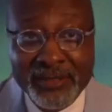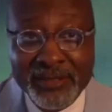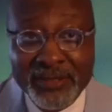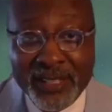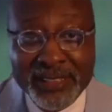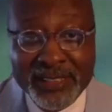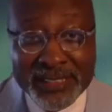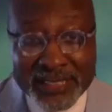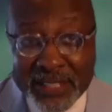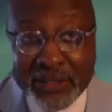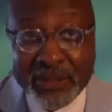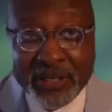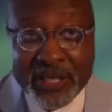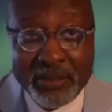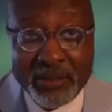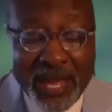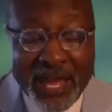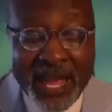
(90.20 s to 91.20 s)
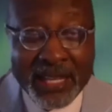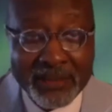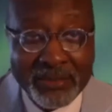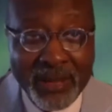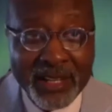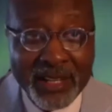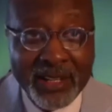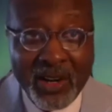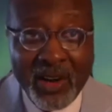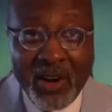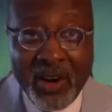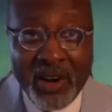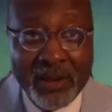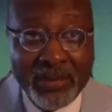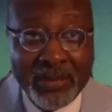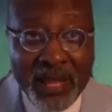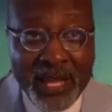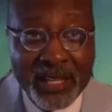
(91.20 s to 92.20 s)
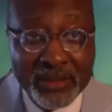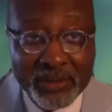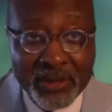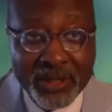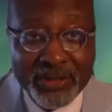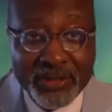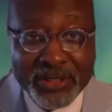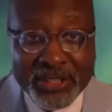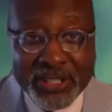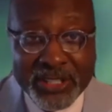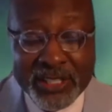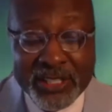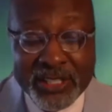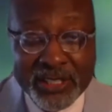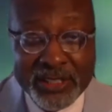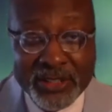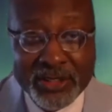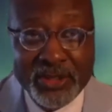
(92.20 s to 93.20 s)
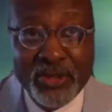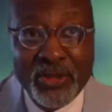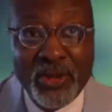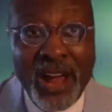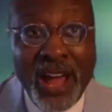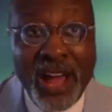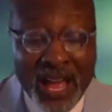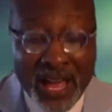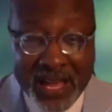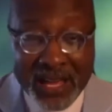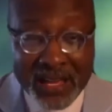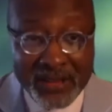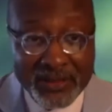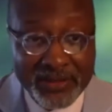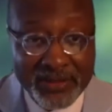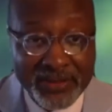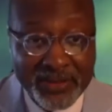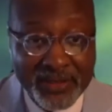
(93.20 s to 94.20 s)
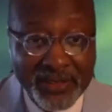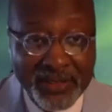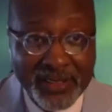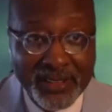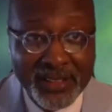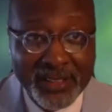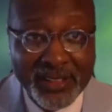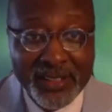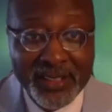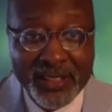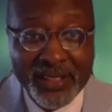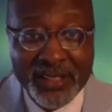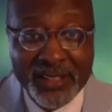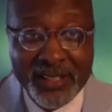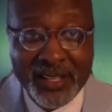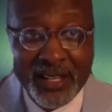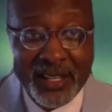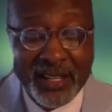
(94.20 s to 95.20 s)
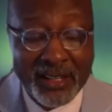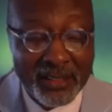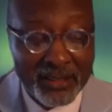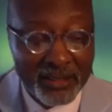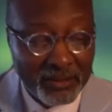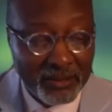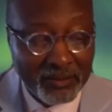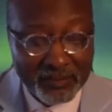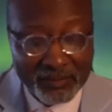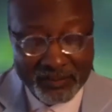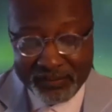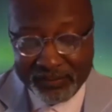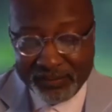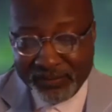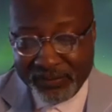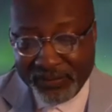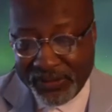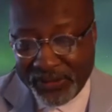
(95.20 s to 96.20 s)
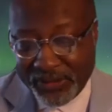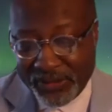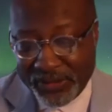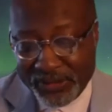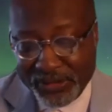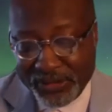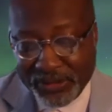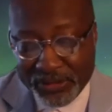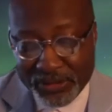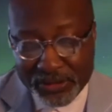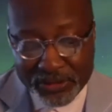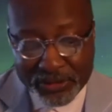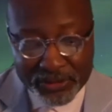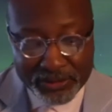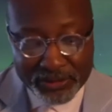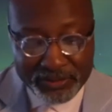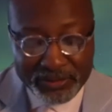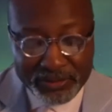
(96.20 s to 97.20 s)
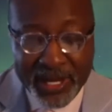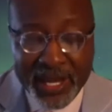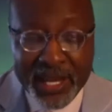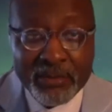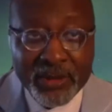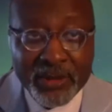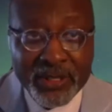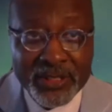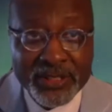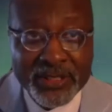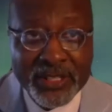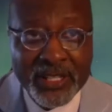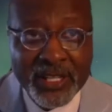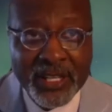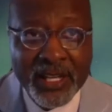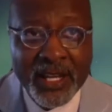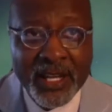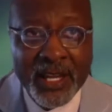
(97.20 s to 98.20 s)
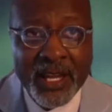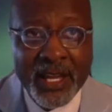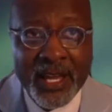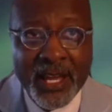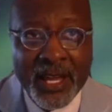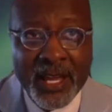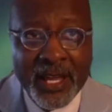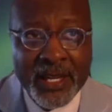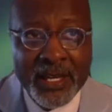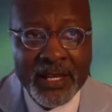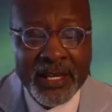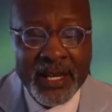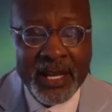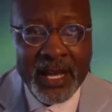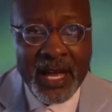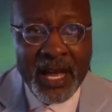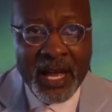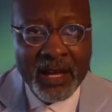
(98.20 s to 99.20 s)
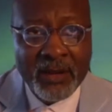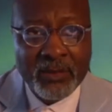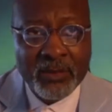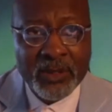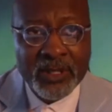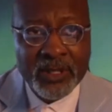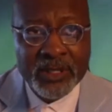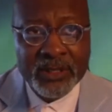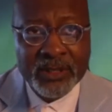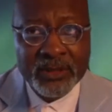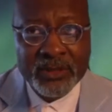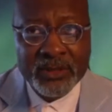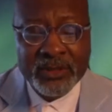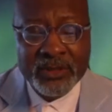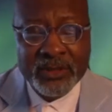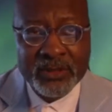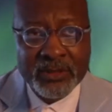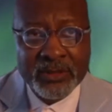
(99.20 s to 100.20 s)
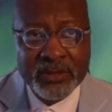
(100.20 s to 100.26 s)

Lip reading: literally packed my car in Blacksburg, Virginia to drive to Cambridge. And I was